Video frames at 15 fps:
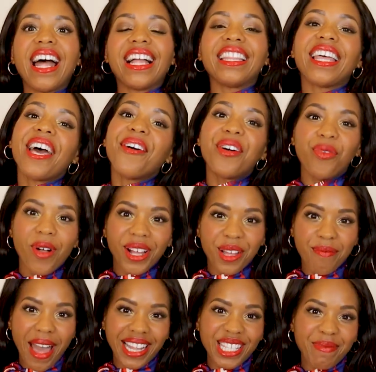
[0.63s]
Hello and
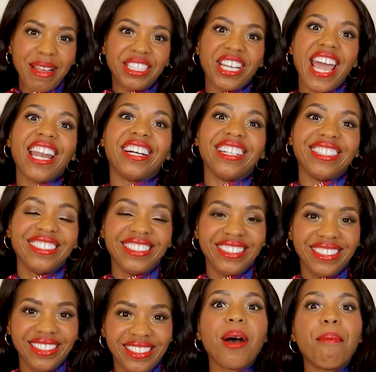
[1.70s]
welcome back to my channel.
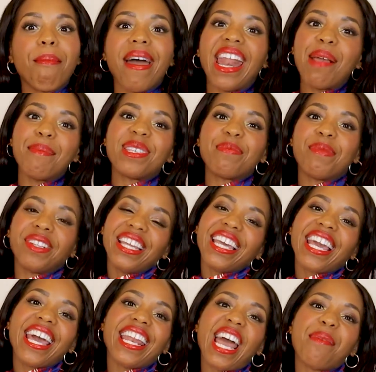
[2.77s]
My name is
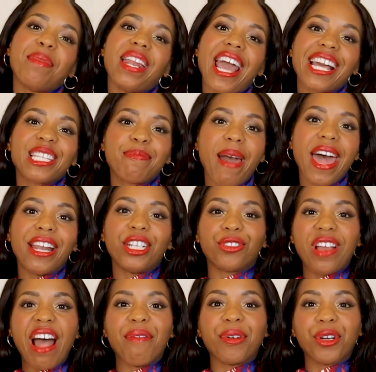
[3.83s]
Malika and I'm an expat and
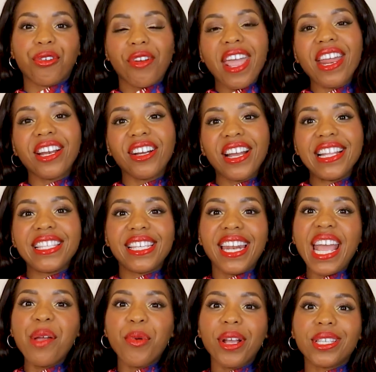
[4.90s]
travel creator, and
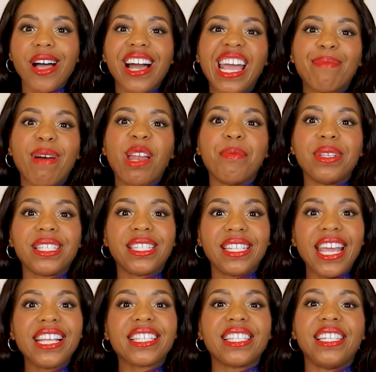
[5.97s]
today we're talking about
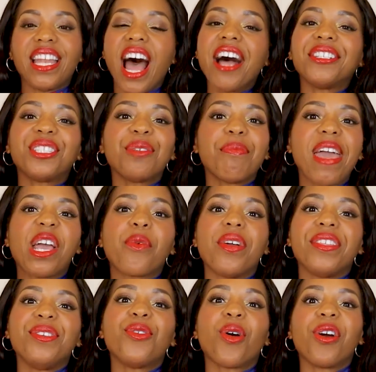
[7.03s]
mistakes not to make
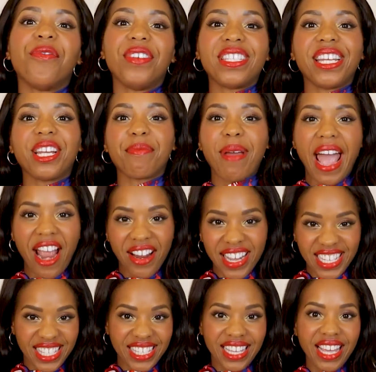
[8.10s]
when you are visiting
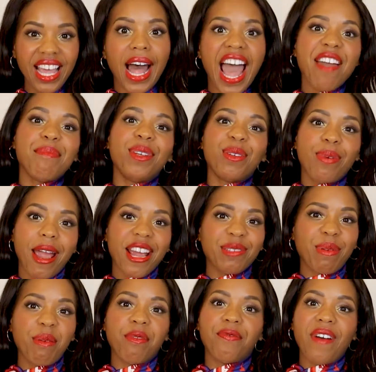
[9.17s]
Paris. I've been to
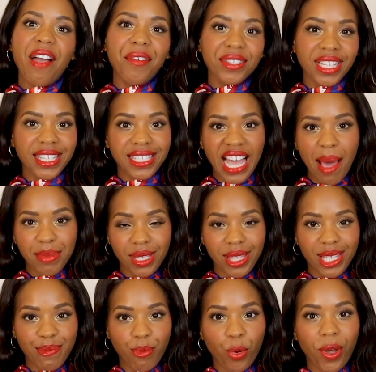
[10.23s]
Paris maybe 5 or 6 times at
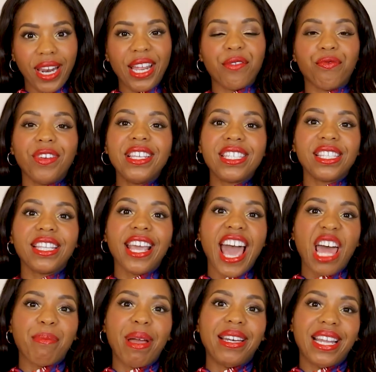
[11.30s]
this point and recently
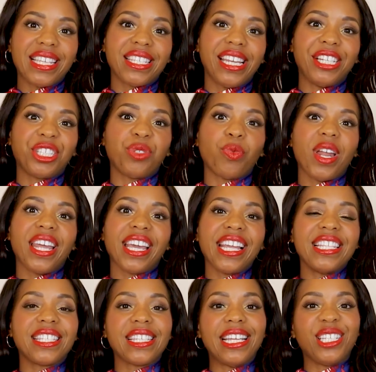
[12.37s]
had my destination wedding
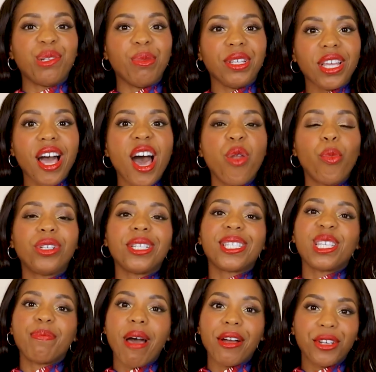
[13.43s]
in St-Émilion, which
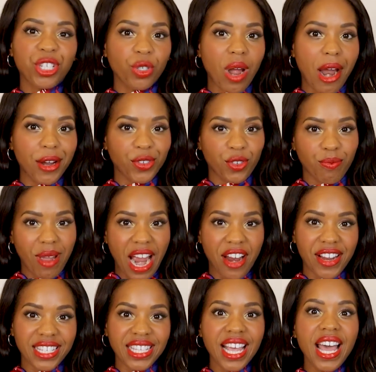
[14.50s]
is about 2 hours from
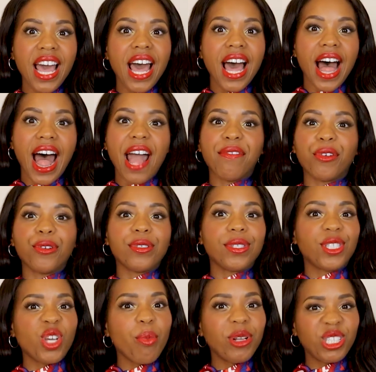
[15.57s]
Paris. I've learned
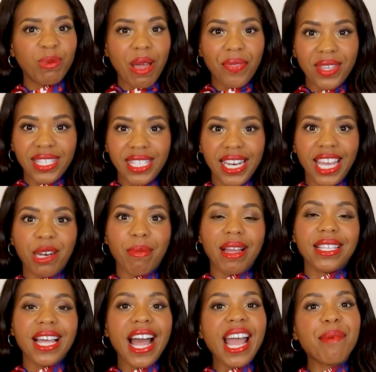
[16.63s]
so much about the city in
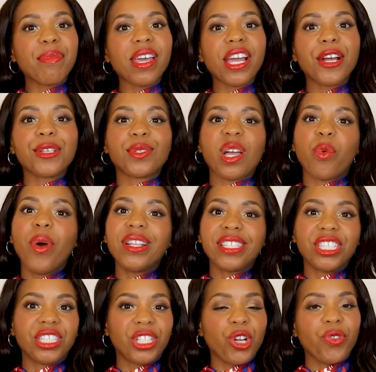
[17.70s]
my time there, so I wanted
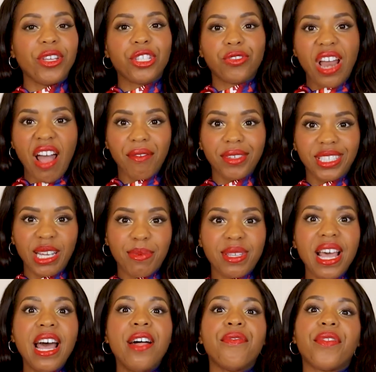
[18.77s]
to share these travel
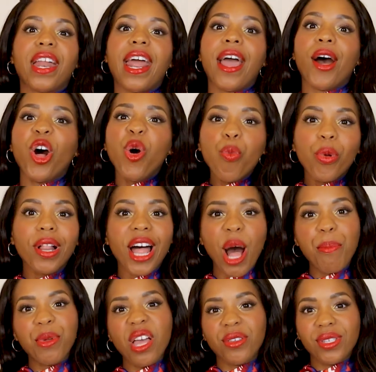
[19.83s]
tips that I hope will
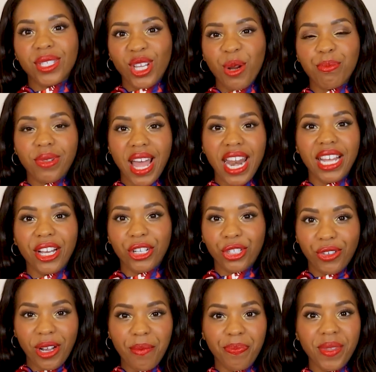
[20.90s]
help you as you start planning your
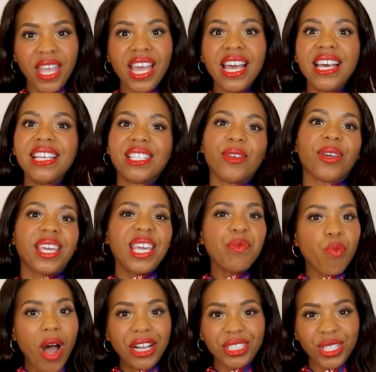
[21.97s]
trip. So
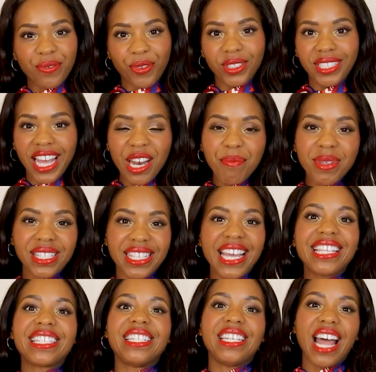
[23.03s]
keep watching for 10
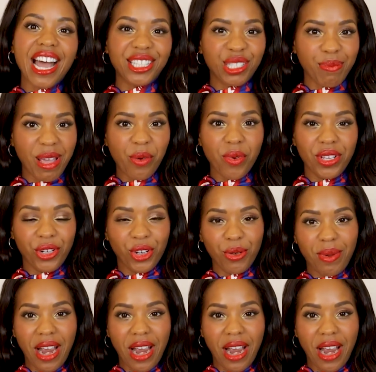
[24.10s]
mistakes not to make when you're in